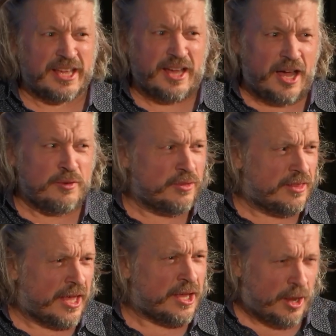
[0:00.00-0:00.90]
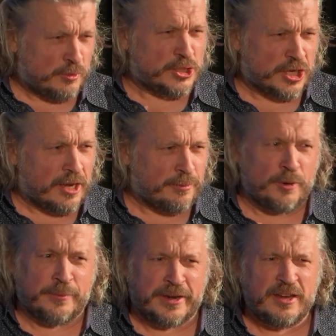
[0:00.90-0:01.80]
Like I was Charlie
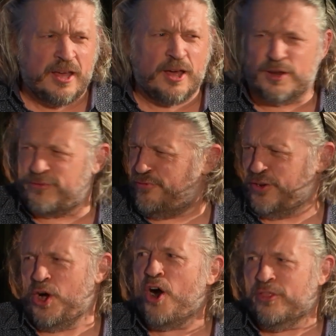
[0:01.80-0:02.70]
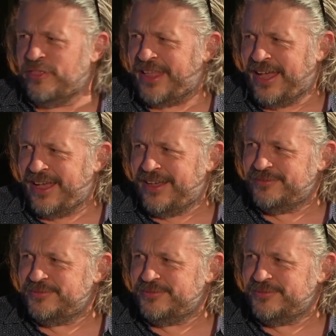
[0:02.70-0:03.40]
Borman and had forgotten that.